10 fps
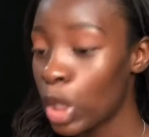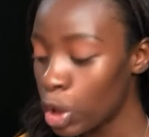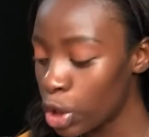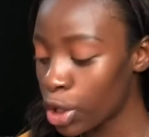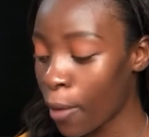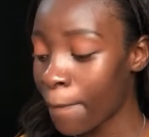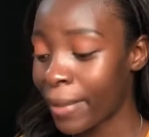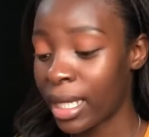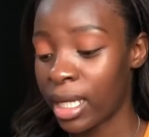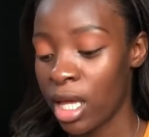Look
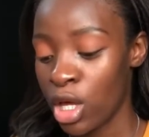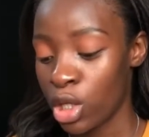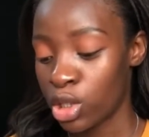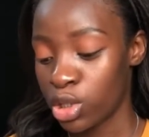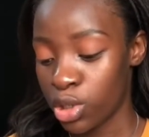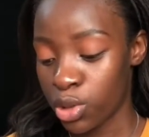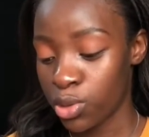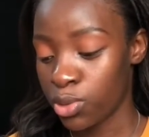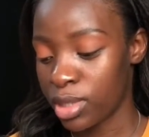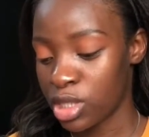number 2
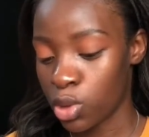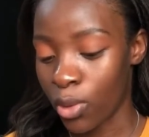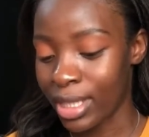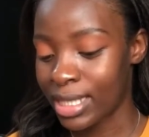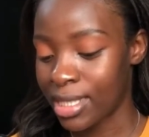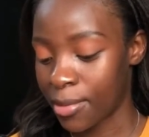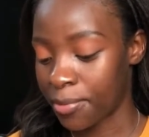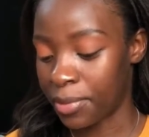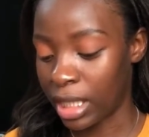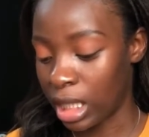is going to
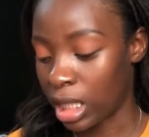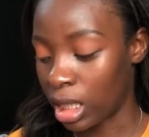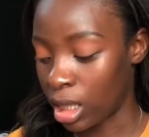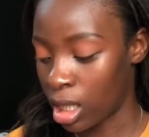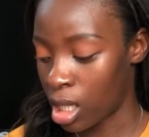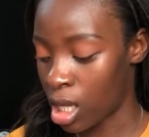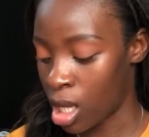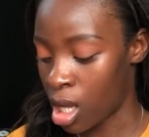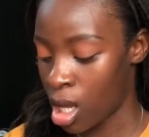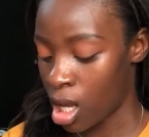be
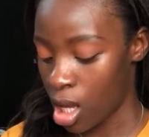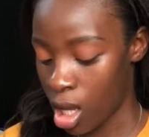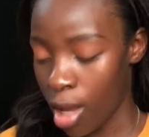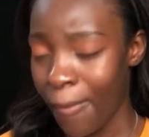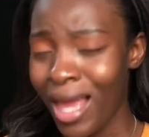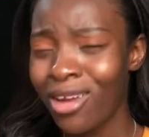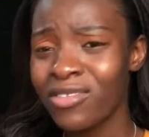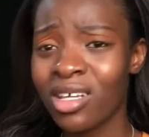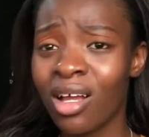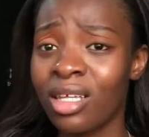I love
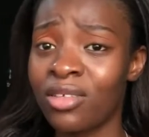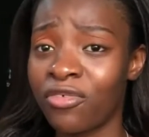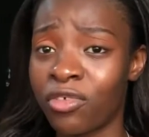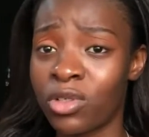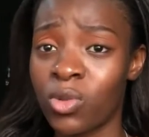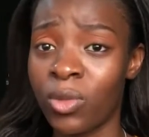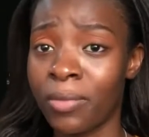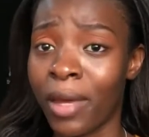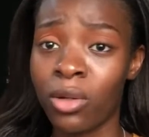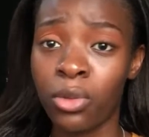to call it the front
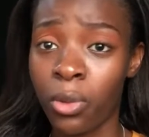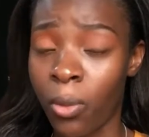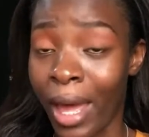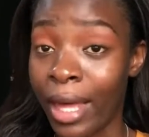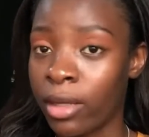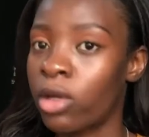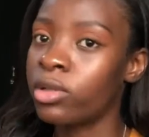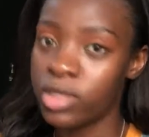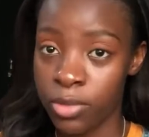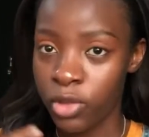whip. I don't know why.
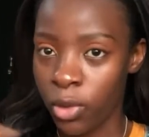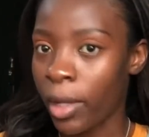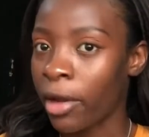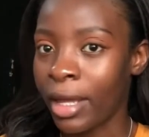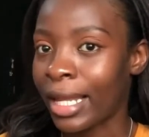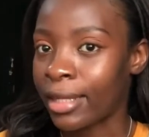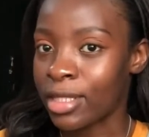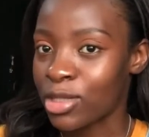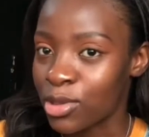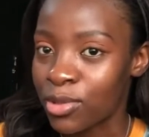Also, you can wear your hair
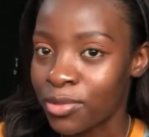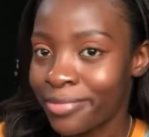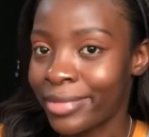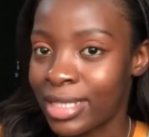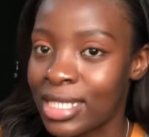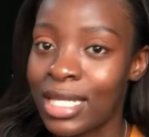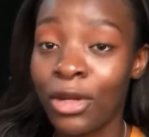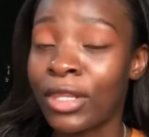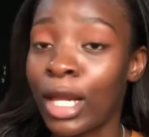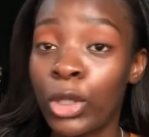like this too. This is
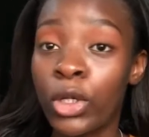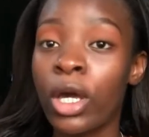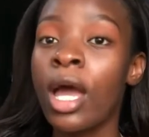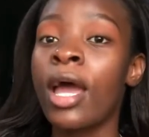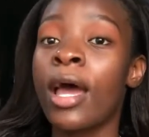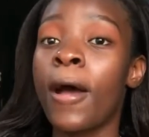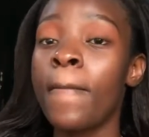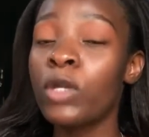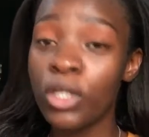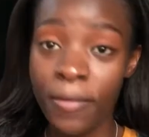another
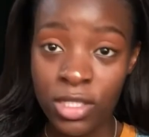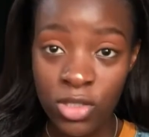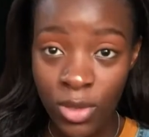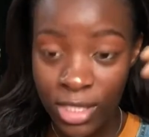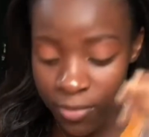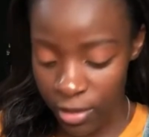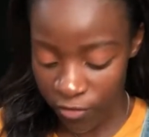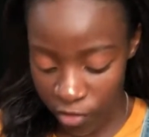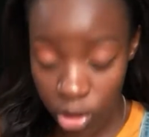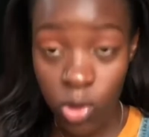look. Look number 2 is going to be the
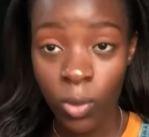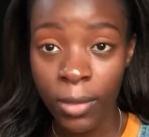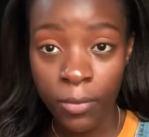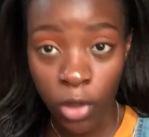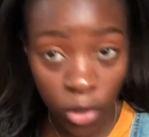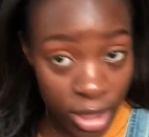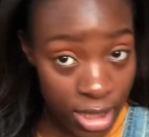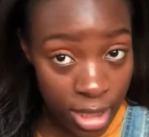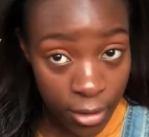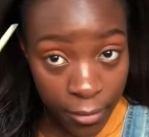front whip. You're going
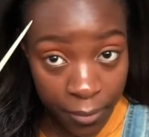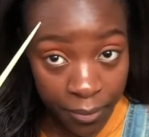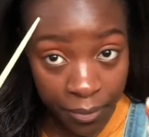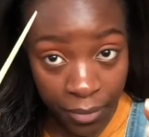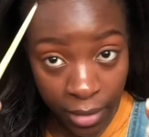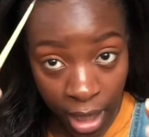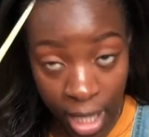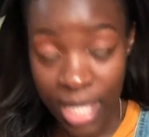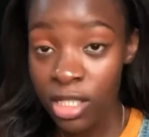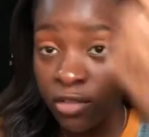to,
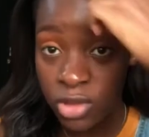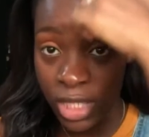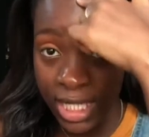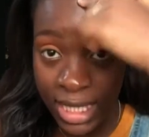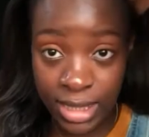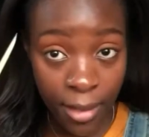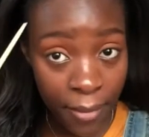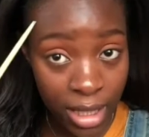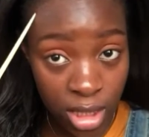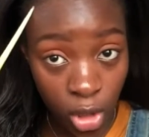instead of doing a center
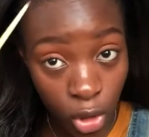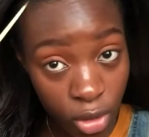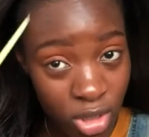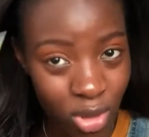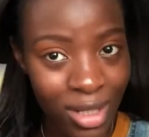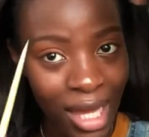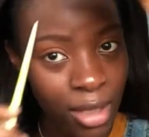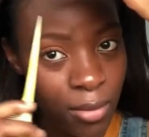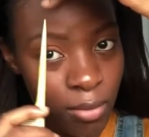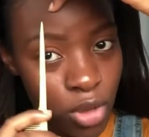pattern, you're going to go like
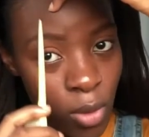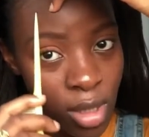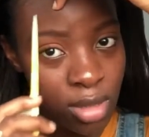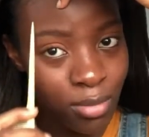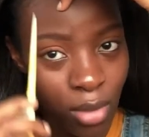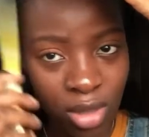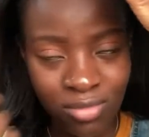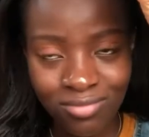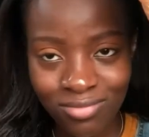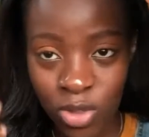more
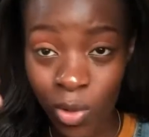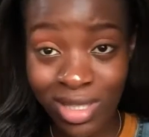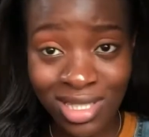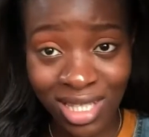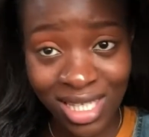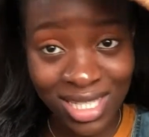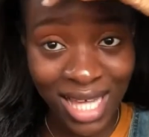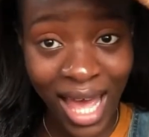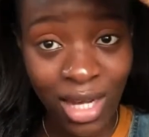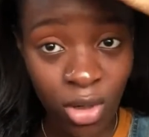towards the
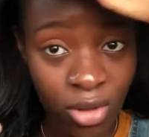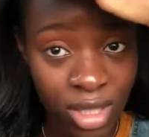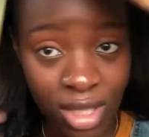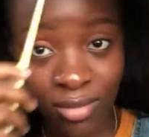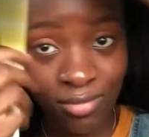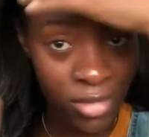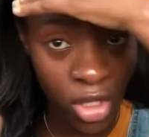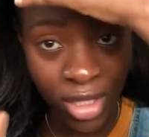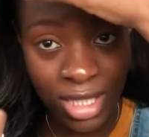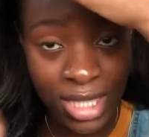side or the
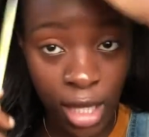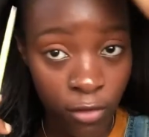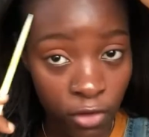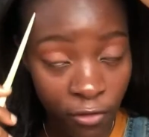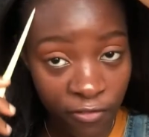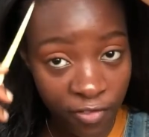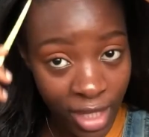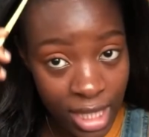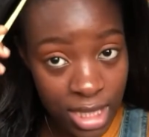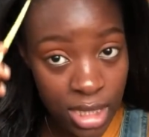other side of your
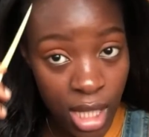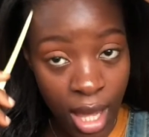face.